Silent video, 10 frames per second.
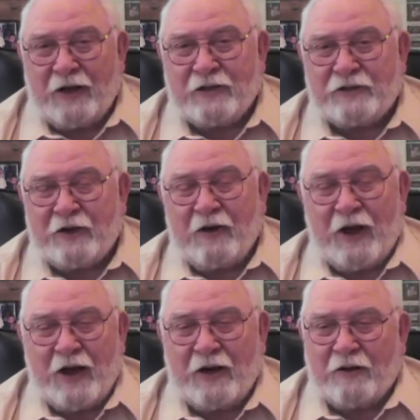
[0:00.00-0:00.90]
And so
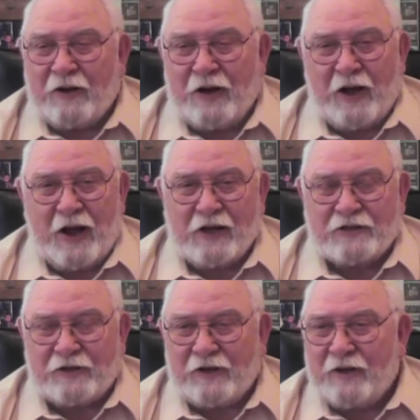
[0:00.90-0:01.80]
I had an
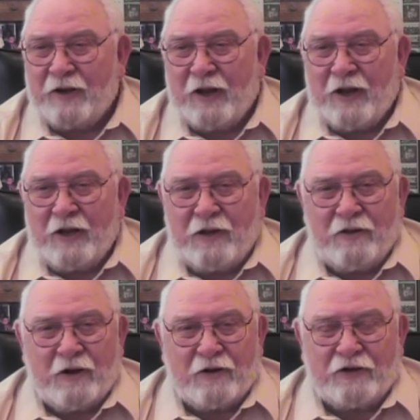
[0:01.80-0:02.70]
excellent,
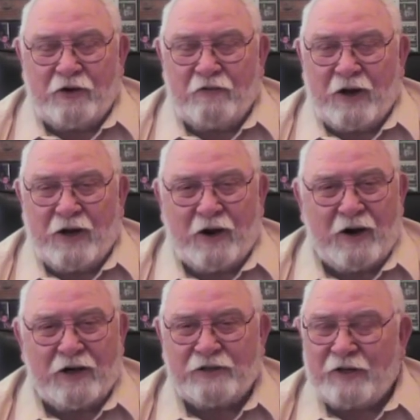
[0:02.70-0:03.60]
the 2
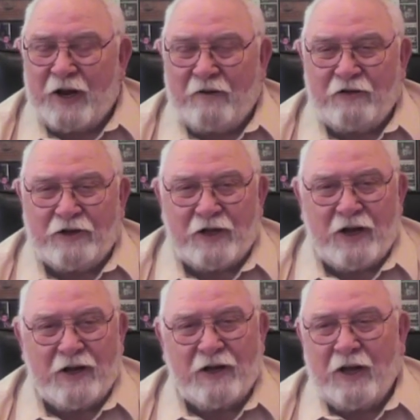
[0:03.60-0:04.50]
radars,
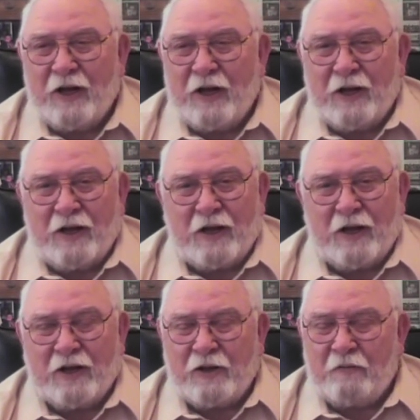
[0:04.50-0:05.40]
everything.
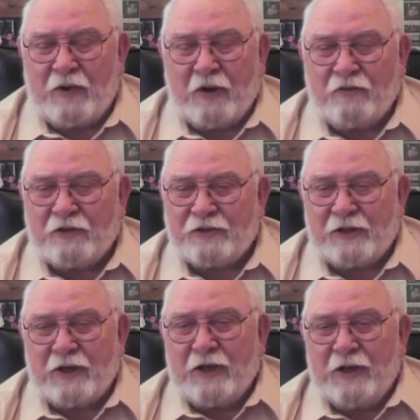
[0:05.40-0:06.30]
The boat was
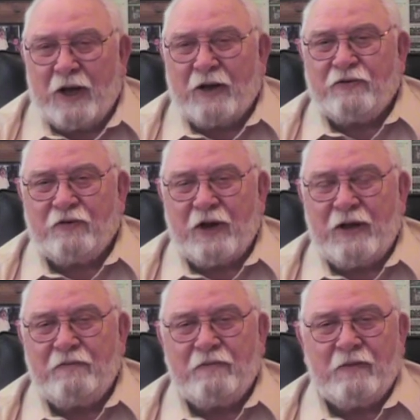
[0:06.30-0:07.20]
a
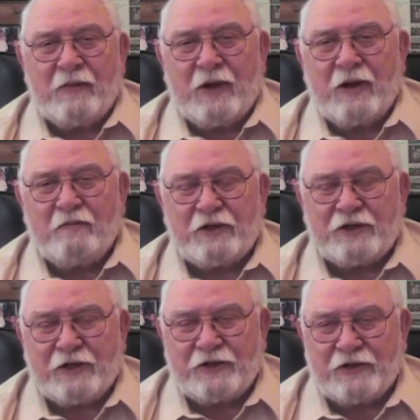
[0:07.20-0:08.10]
dream
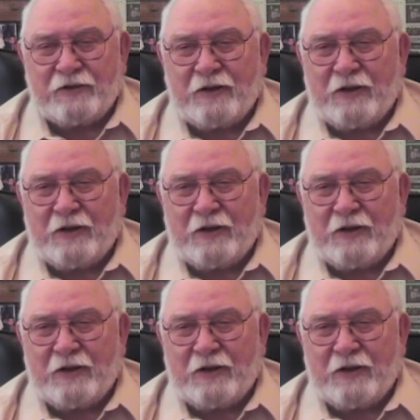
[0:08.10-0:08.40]
position